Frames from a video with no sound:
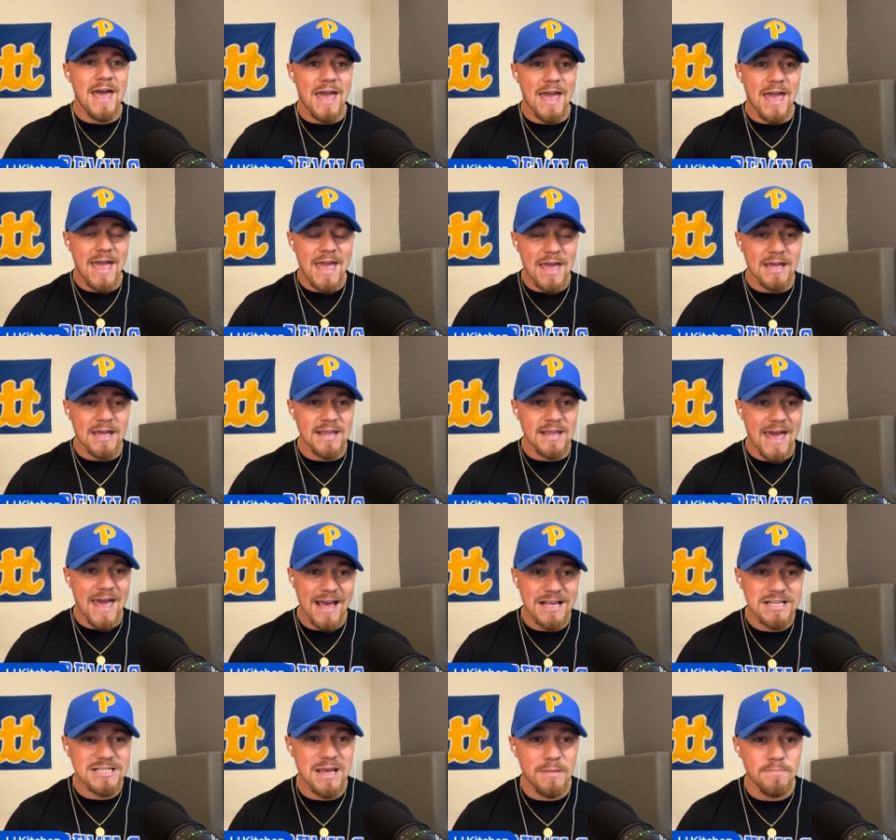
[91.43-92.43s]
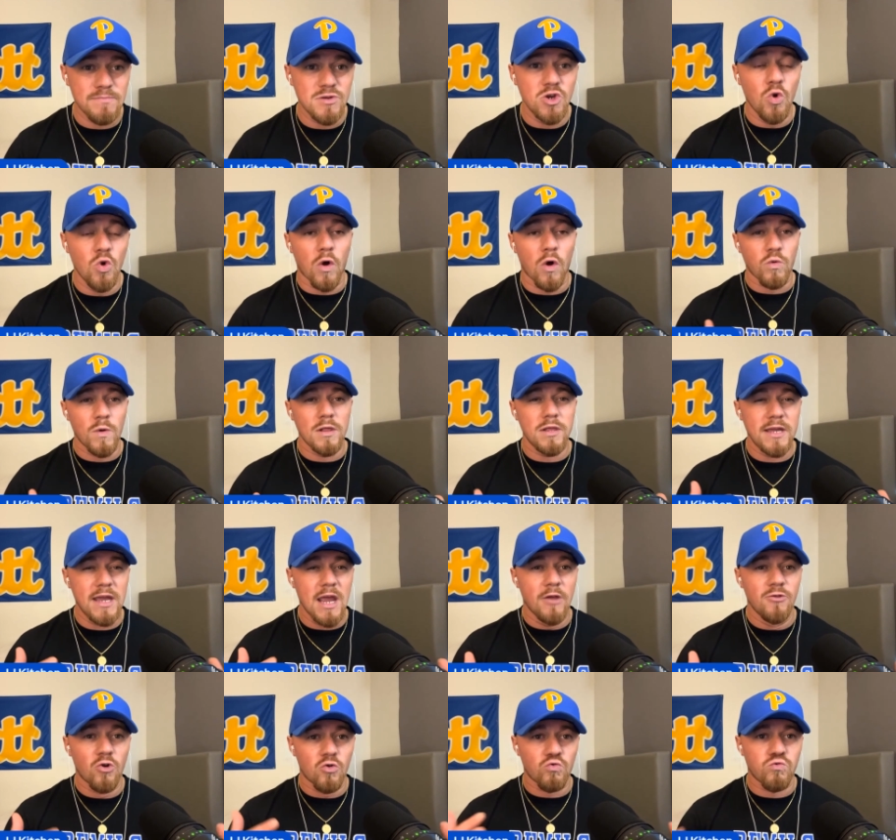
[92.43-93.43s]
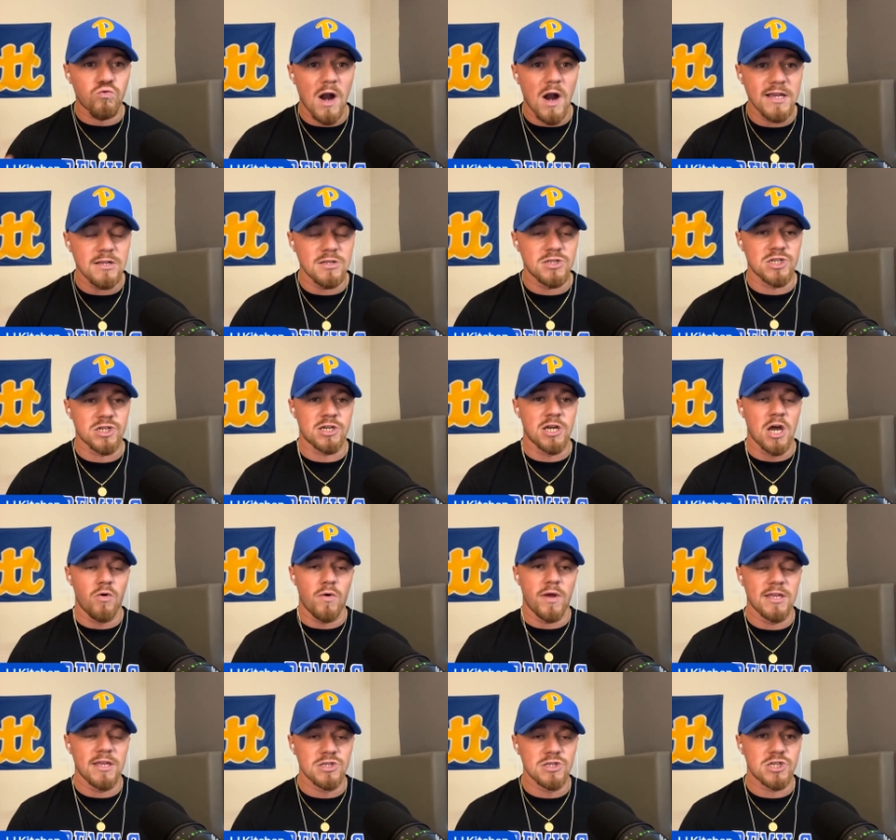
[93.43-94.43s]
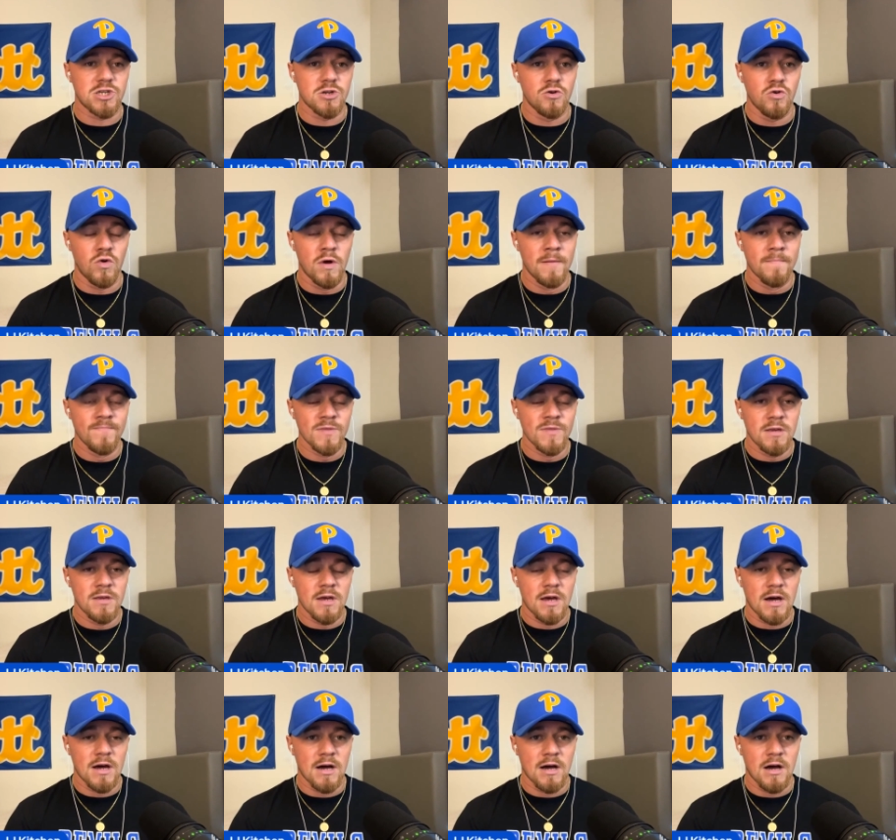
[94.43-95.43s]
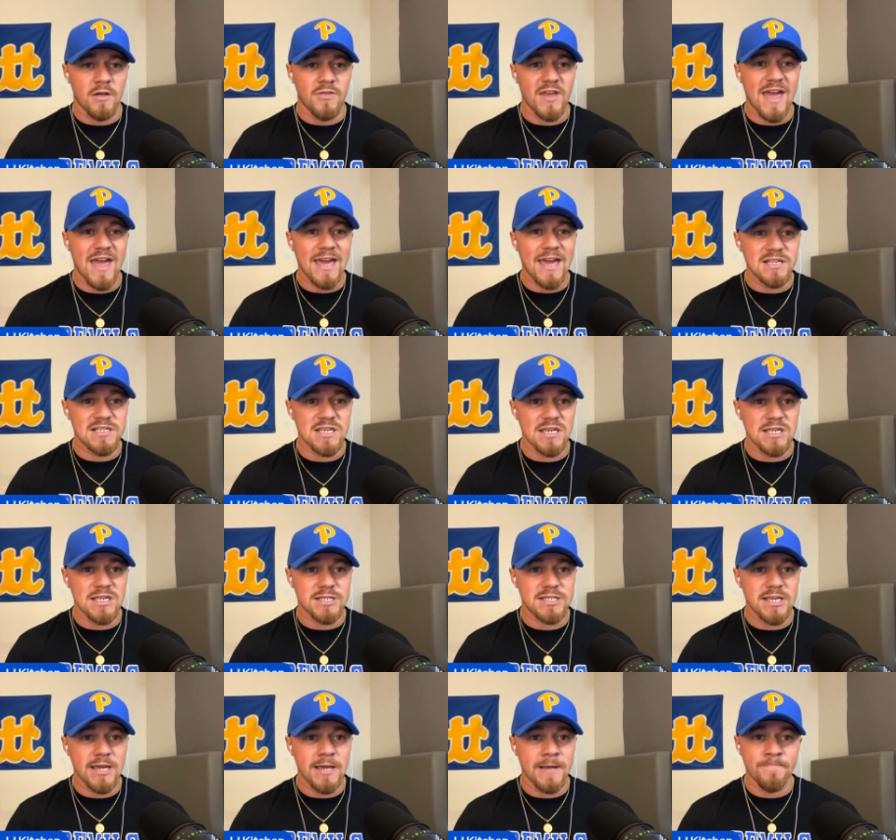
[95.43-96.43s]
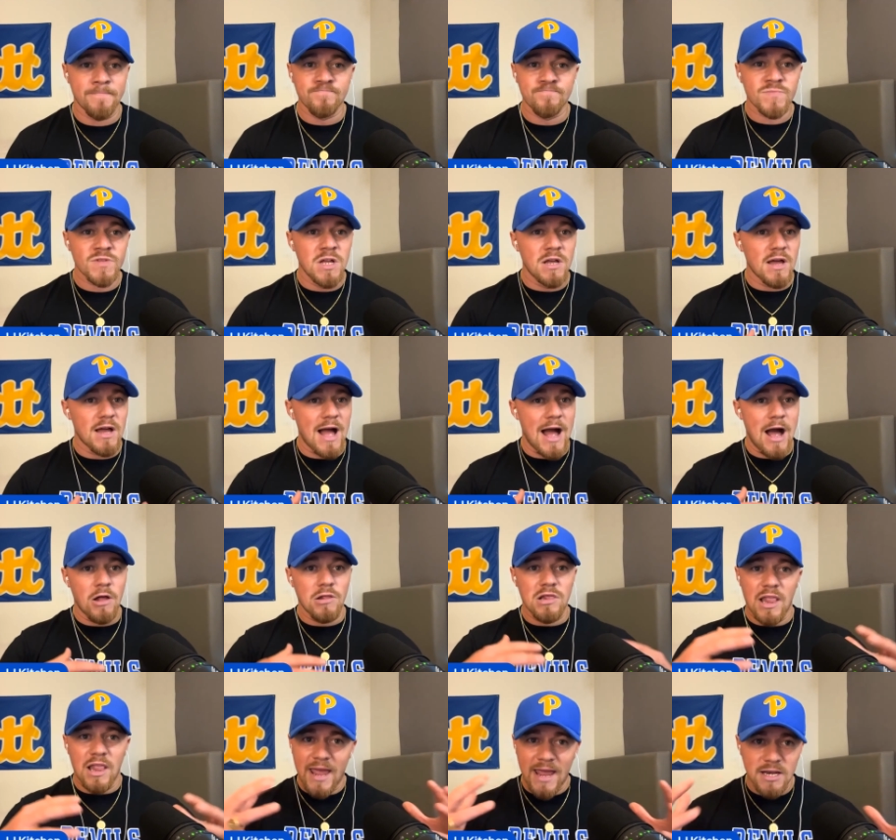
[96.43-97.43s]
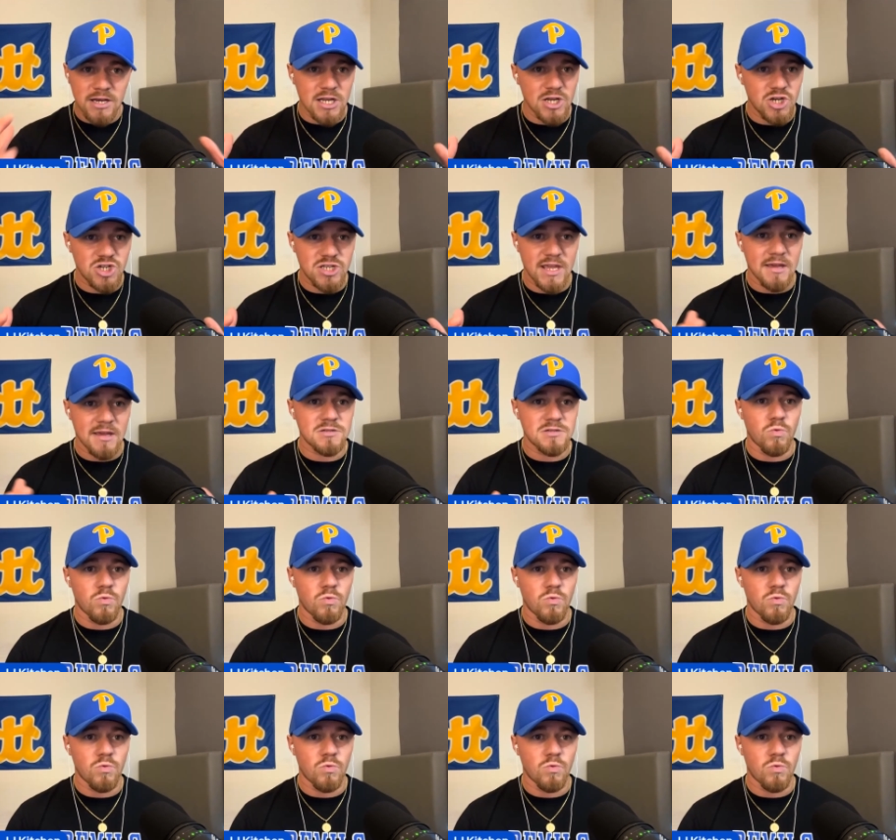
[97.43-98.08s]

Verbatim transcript: and SMU were really in the running to go into uh, the ACC outlandish things.